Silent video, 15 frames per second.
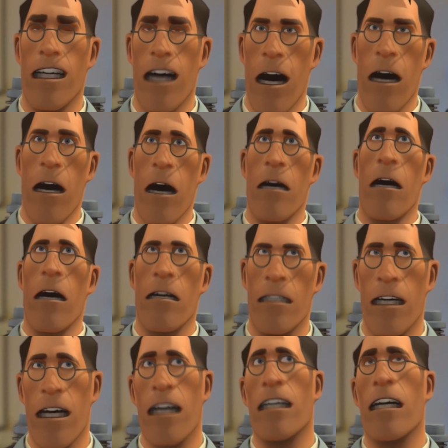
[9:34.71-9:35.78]
Just try
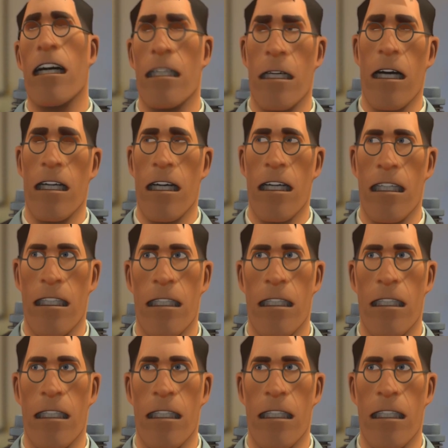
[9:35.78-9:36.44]
and get it out there,